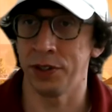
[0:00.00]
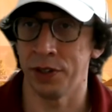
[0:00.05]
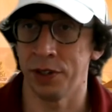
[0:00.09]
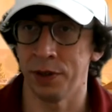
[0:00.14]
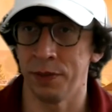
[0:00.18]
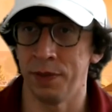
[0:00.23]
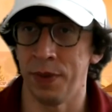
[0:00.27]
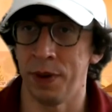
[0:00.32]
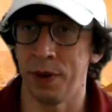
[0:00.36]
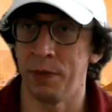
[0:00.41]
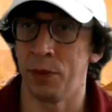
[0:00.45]

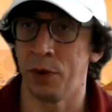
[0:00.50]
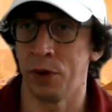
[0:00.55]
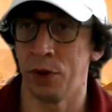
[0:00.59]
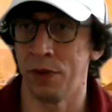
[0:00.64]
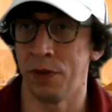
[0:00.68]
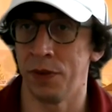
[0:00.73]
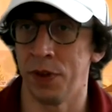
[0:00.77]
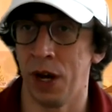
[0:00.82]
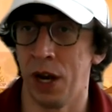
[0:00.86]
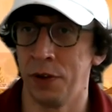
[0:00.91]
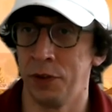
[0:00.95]
member
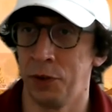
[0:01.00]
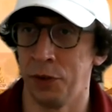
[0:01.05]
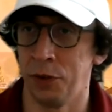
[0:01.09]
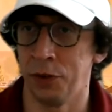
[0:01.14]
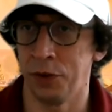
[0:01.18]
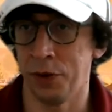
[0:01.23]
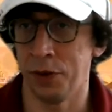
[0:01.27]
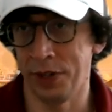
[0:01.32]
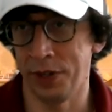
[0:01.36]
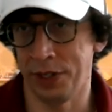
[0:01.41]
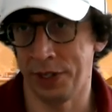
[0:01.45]
of the Office of
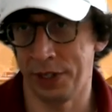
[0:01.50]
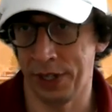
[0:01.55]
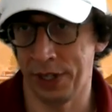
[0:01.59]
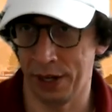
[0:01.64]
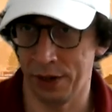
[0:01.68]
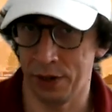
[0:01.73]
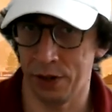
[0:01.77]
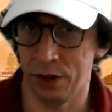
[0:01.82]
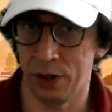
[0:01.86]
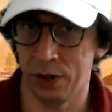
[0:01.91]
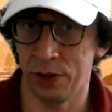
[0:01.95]
Community
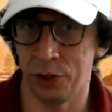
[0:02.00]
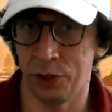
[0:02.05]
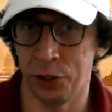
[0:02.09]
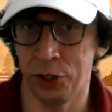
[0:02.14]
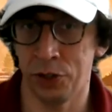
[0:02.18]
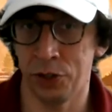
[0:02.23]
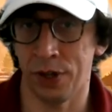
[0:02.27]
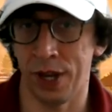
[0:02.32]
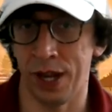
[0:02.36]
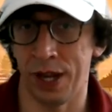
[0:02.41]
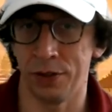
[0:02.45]
Standards,
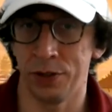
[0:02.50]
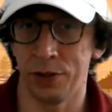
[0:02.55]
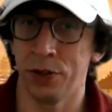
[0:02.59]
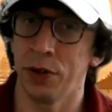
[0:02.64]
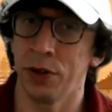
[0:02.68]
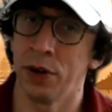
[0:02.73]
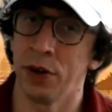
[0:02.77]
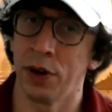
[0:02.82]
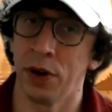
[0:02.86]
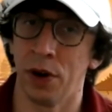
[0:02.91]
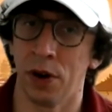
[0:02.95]
judicial
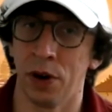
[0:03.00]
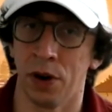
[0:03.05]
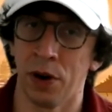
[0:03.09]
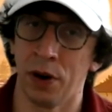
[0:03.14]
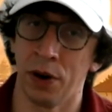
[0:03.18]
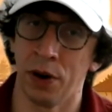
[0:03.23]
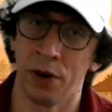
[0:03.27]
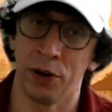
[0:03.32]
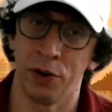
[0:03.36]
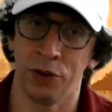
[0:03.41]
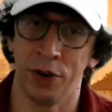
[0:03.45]
counselor
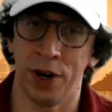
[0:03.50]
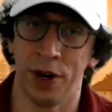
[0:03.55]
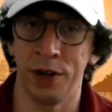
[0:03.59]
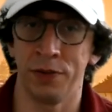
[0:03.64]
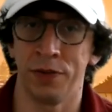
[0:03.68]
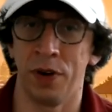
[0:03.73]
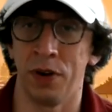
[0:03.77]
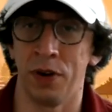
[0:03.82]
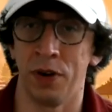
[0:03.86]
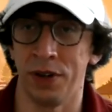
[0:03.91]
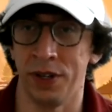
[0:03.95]
are trained
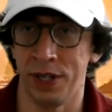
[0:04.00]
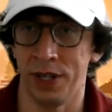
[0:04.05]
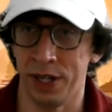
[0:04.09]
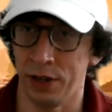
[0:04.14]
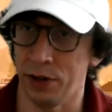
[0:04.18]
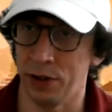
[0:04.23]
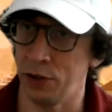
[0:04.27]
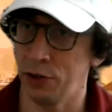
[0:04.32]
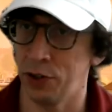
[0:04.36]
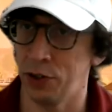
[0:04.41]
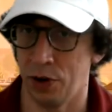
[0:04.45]

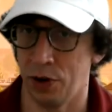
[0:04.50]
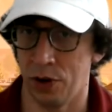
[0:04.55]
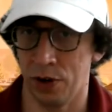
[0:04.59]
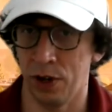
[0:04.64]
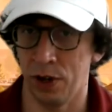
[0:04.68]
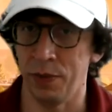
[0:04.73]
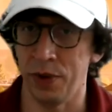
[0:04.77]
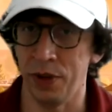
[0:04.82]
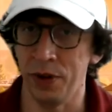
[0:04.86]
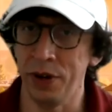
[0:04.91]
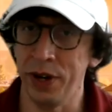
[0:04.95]
volunteers in our
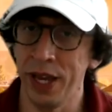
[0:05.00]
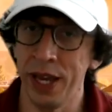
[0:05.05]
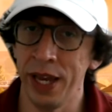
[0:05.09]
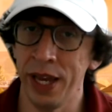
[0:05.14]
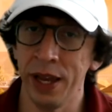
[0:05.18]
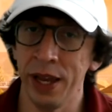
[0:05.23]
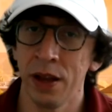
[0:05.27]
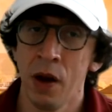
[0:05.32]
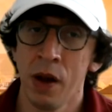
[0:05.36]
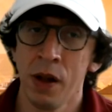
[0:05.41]
community